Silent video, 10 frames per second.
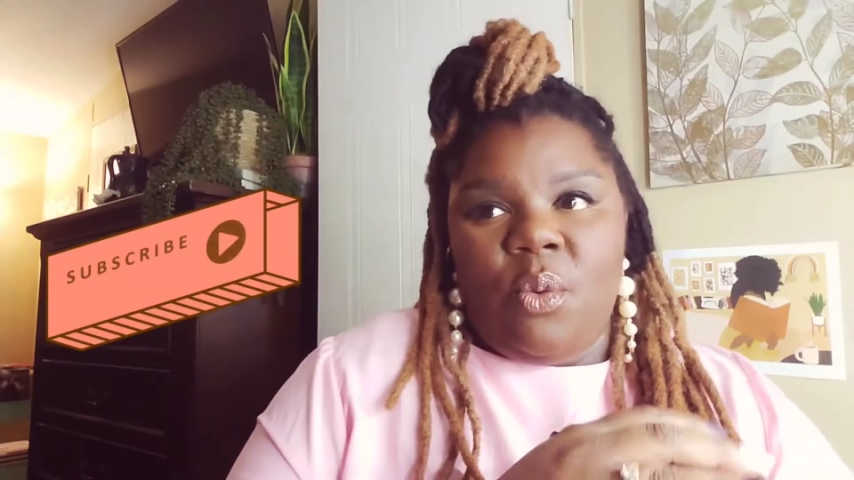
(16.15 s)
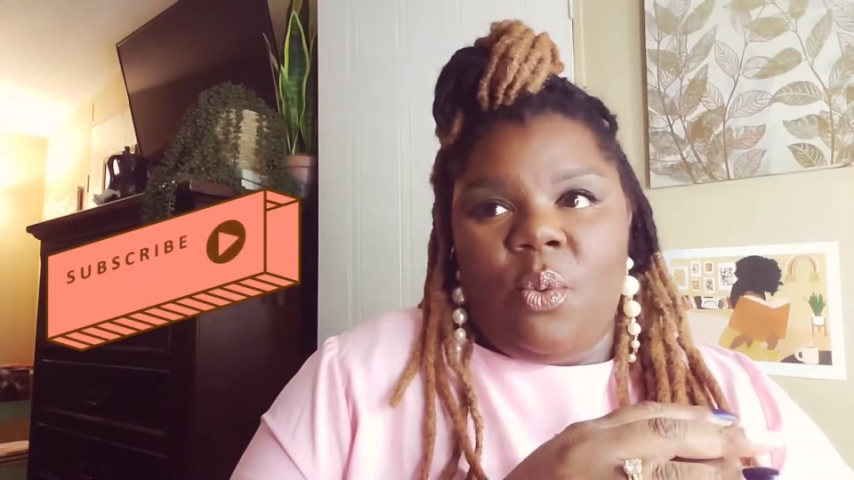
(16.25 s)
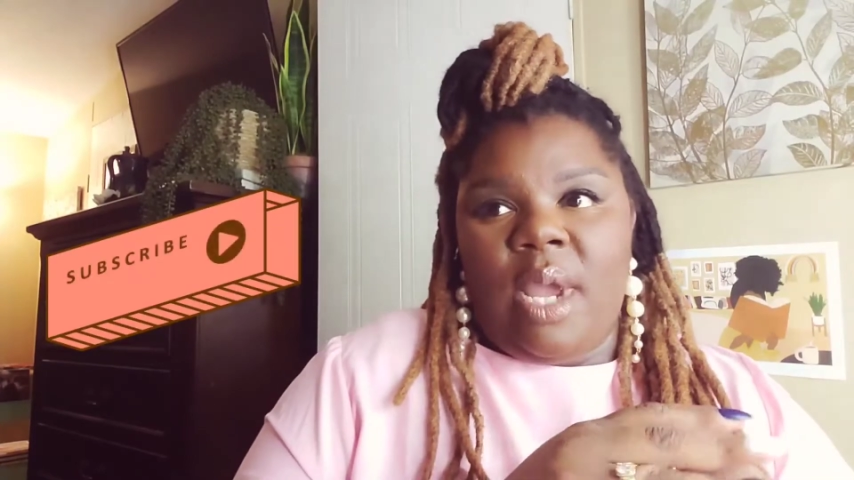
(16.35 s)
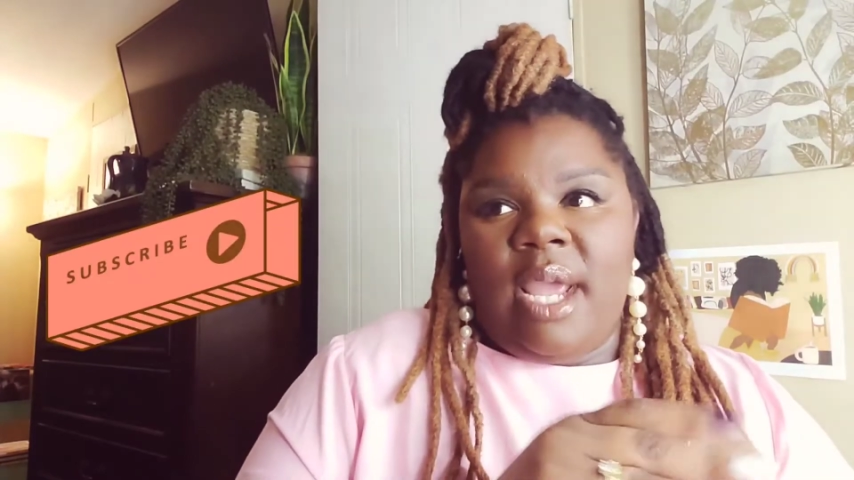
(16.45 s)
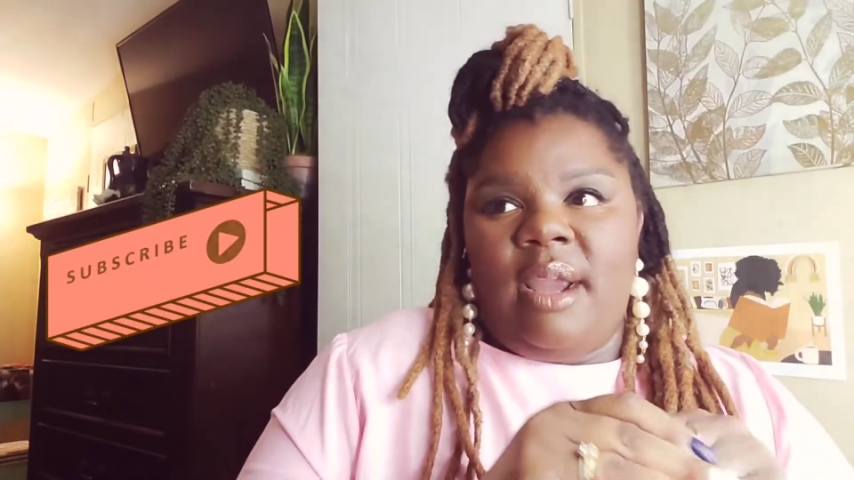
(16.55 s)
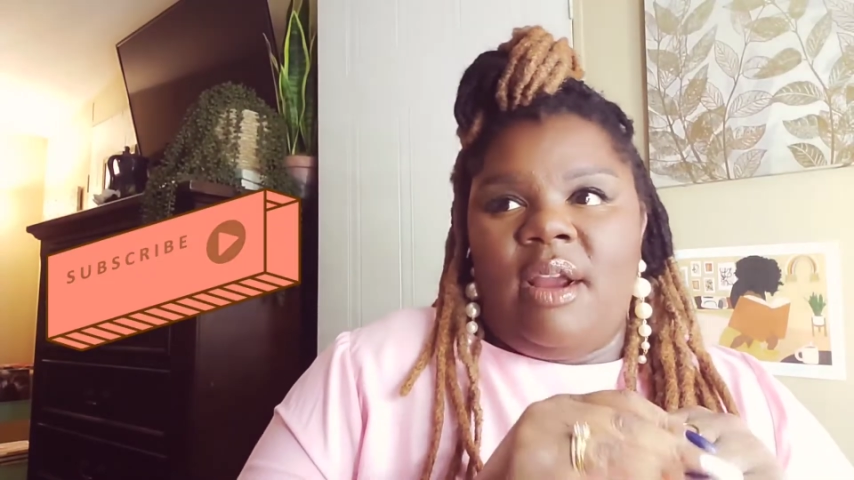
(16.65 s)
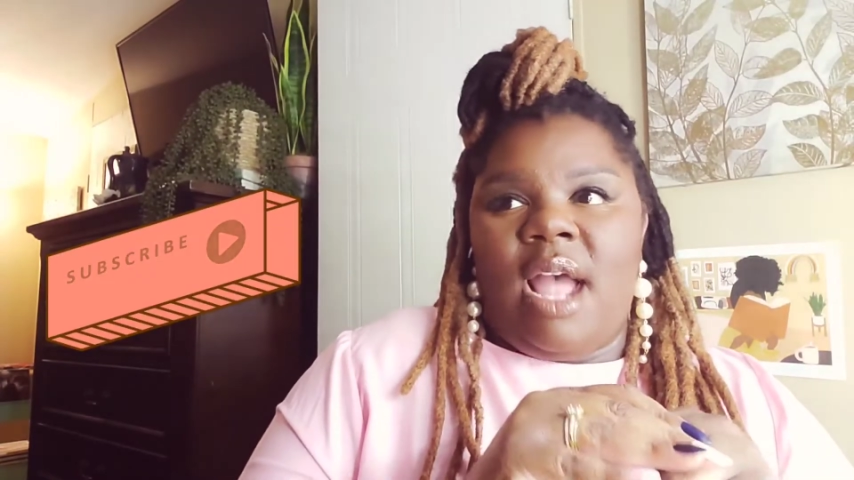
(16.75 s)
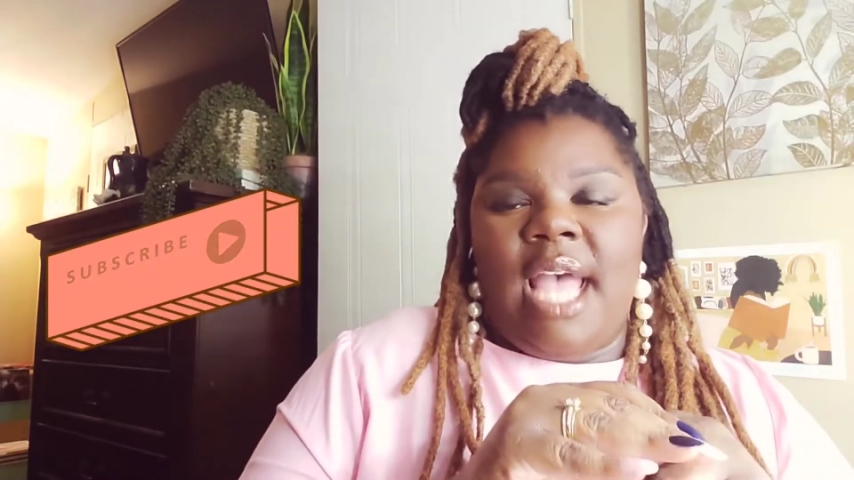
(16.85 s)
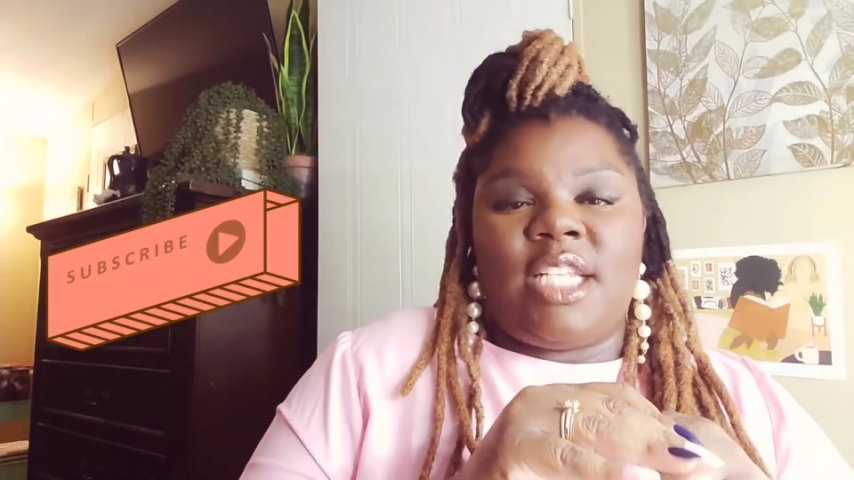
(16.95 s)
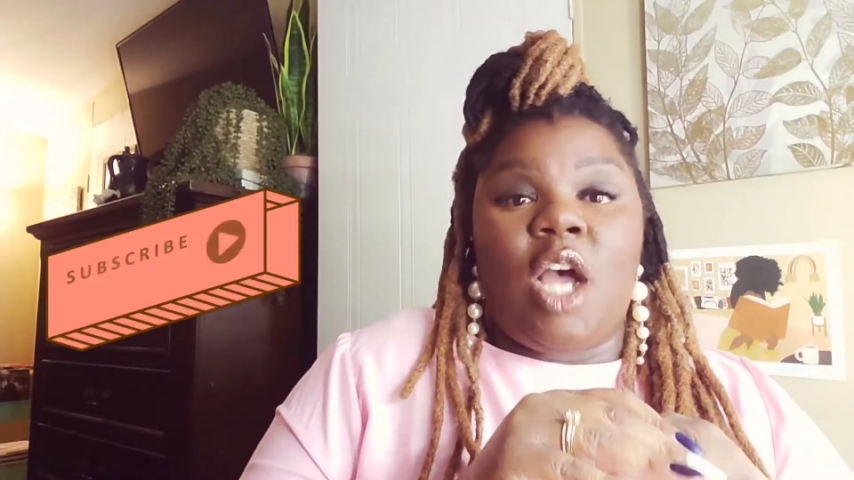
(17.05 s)

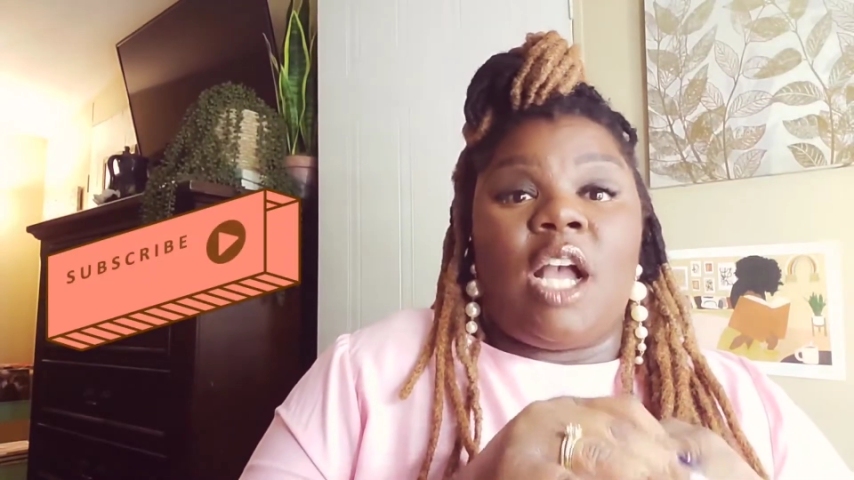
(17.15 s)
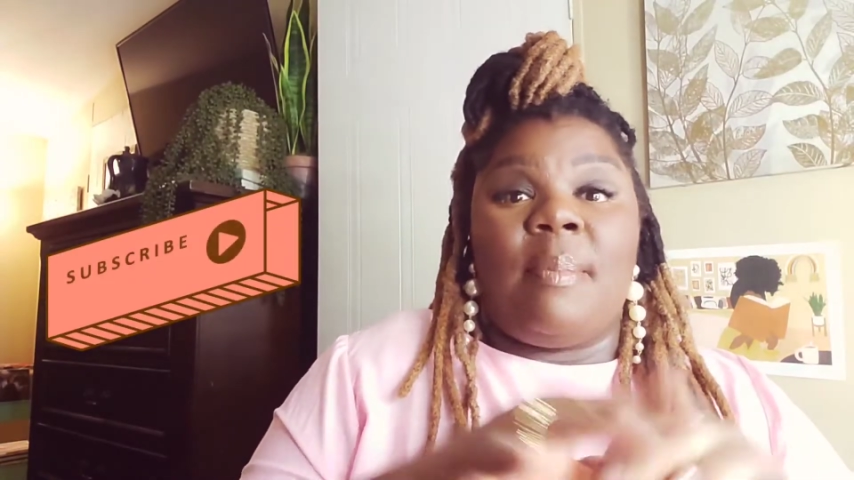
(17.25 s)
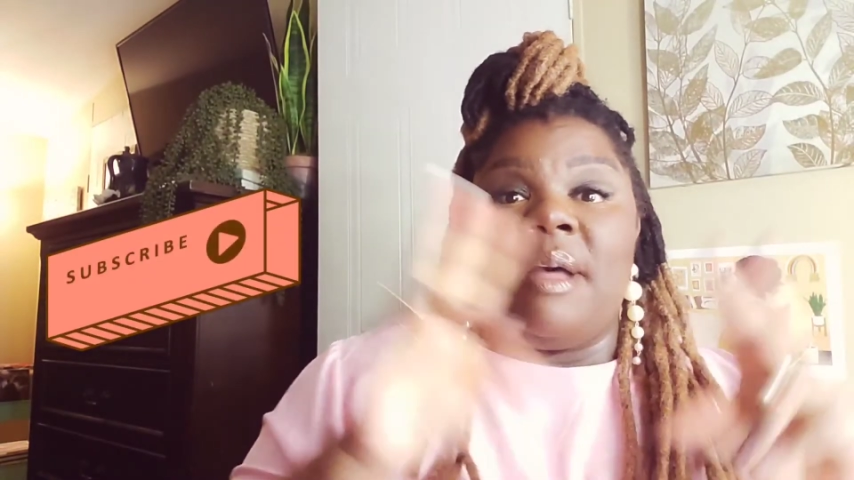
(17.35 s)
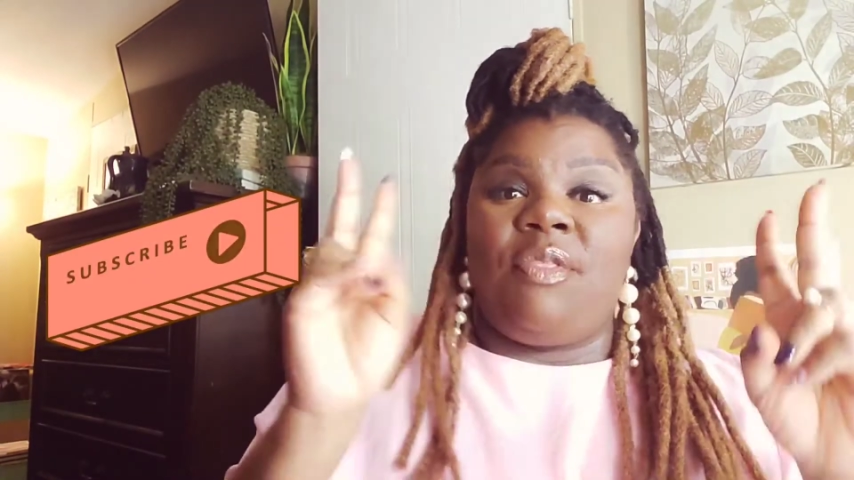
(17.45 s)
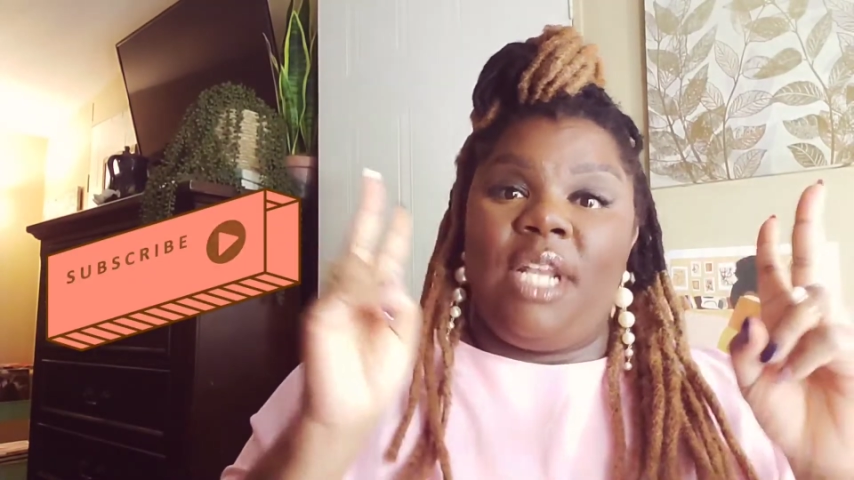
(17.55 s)
where I talk about